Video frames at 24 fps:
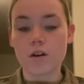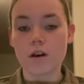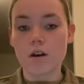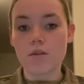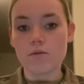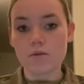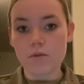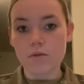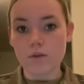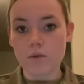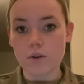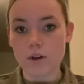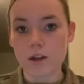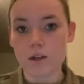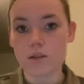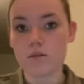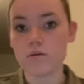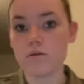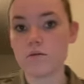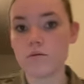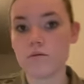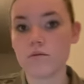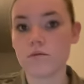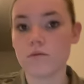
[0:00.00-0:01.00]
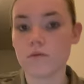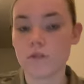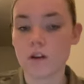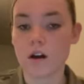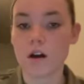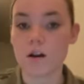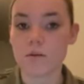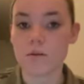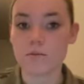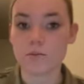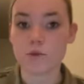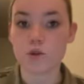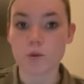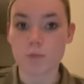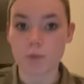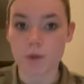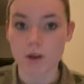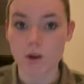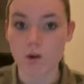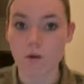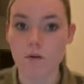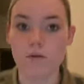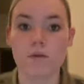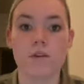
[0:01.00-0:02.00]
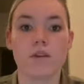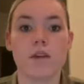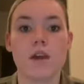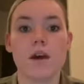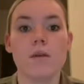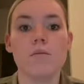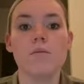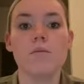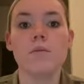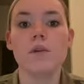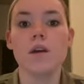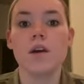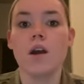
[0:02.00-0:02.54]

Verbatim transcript: avoid um, tripping over them.